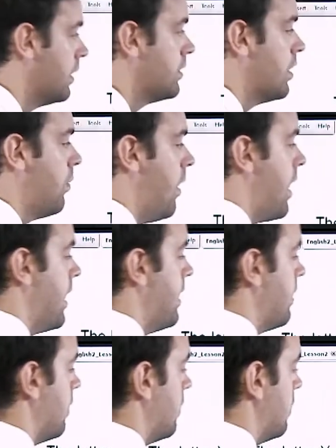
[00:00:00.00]
So Y
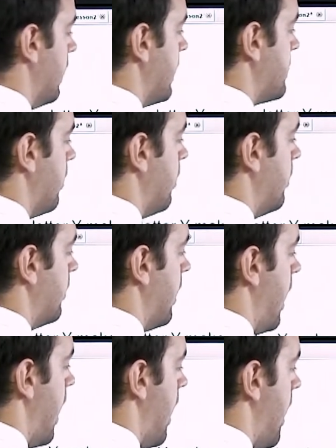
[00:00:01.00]
has a
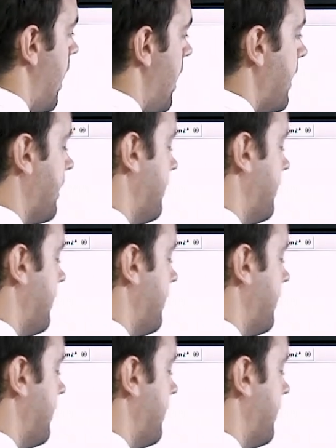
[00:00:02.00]
long I.